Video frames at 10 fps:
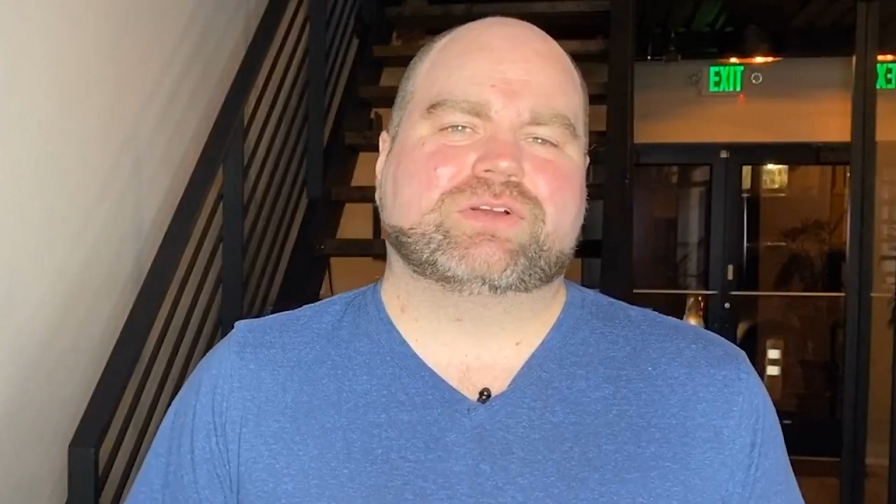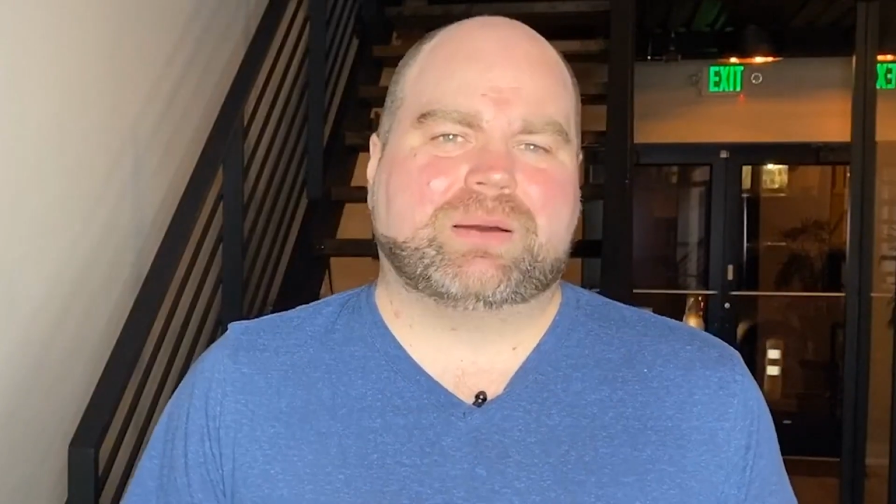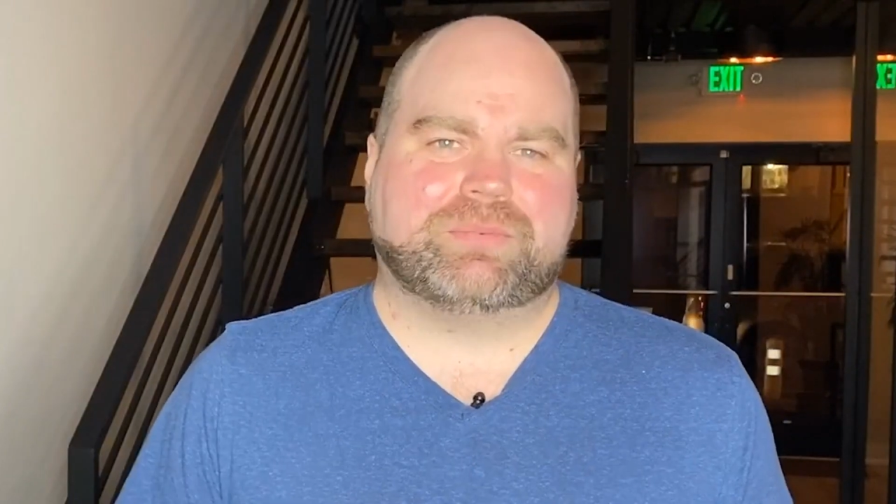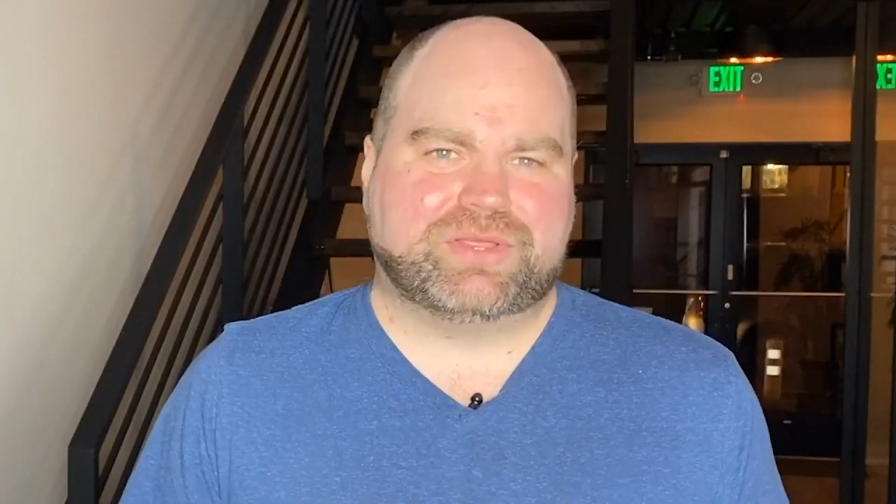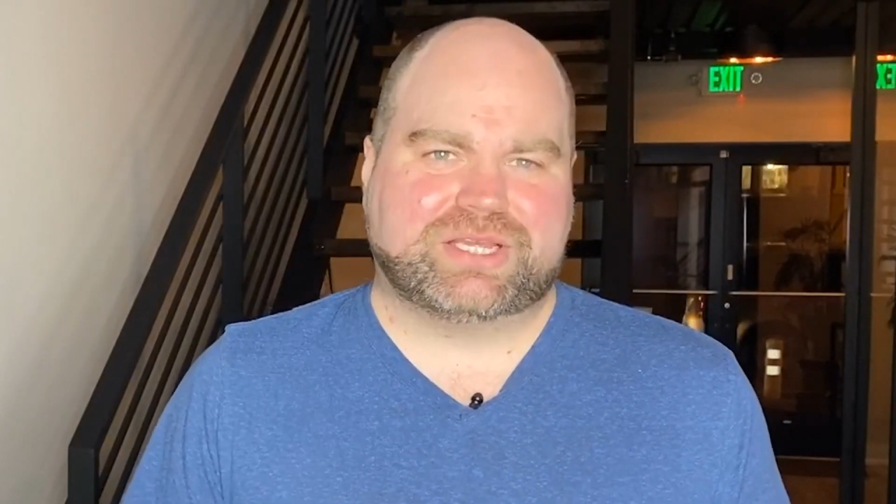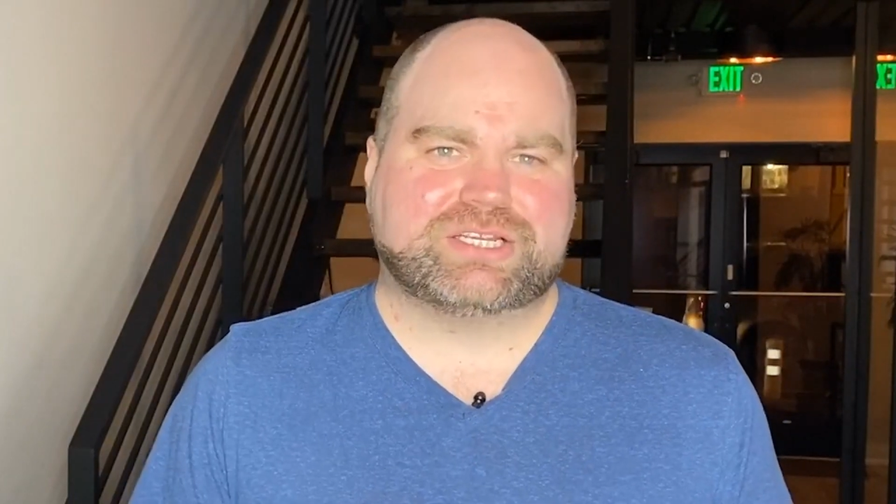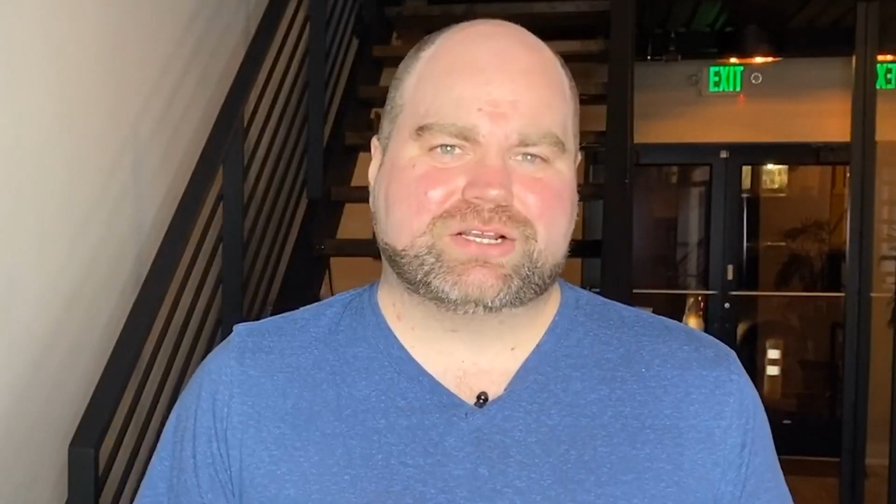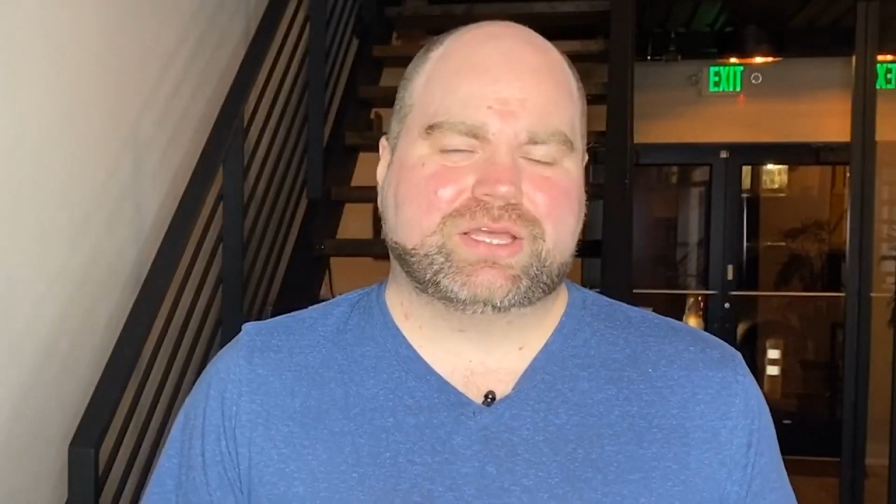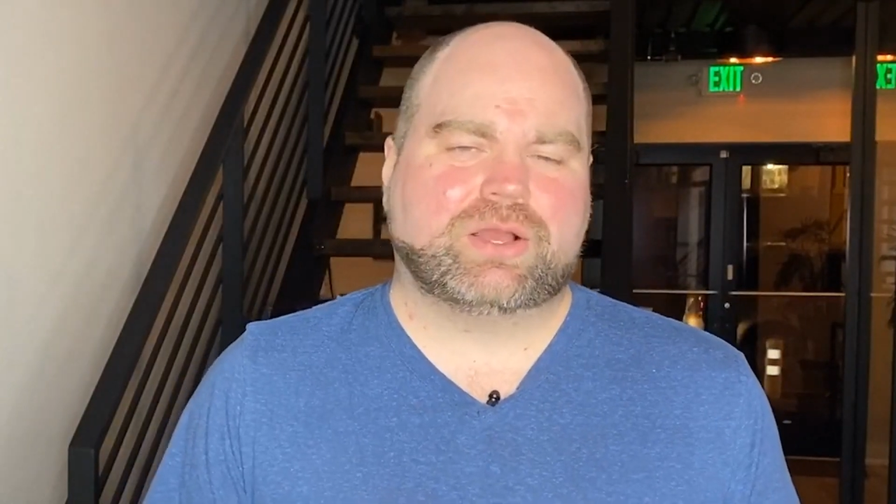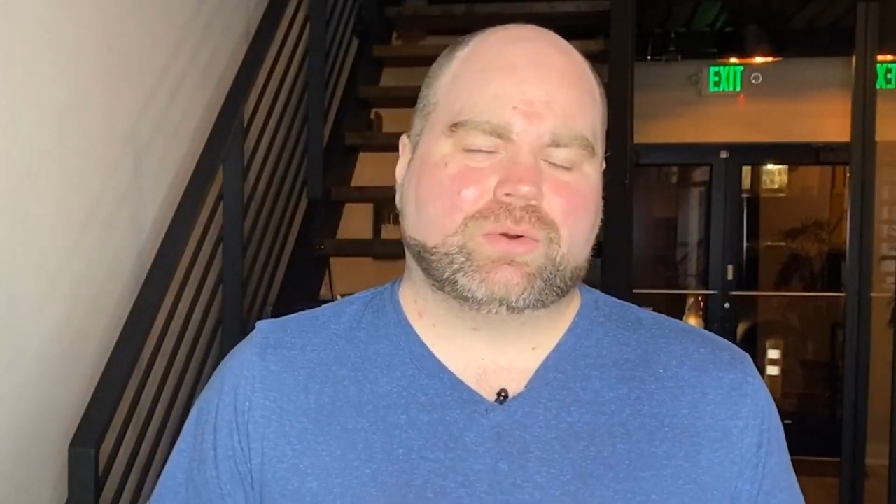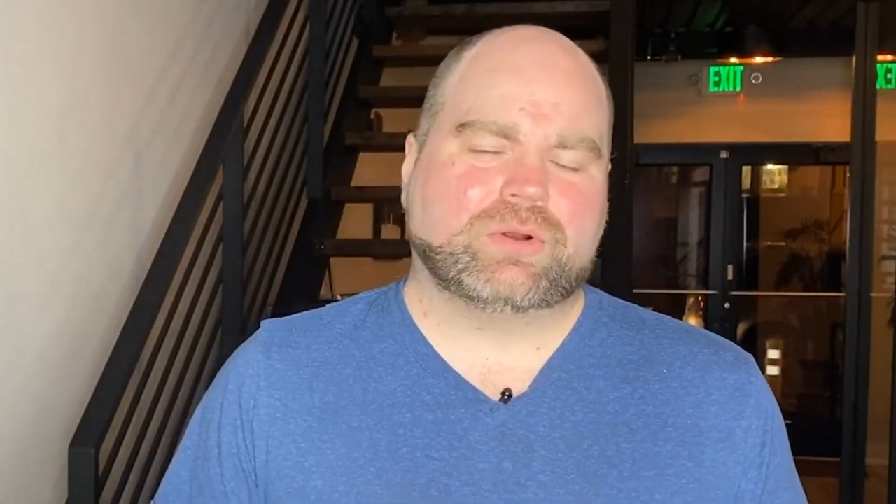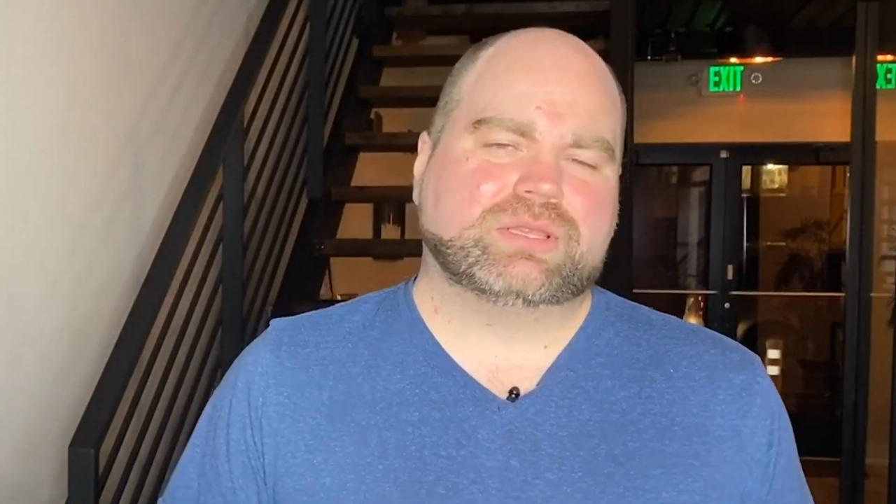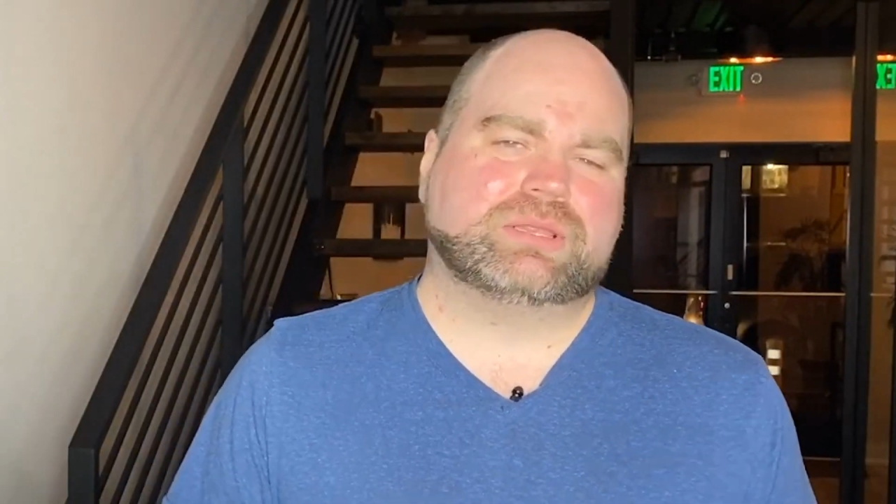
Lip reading: for a couple things here or there,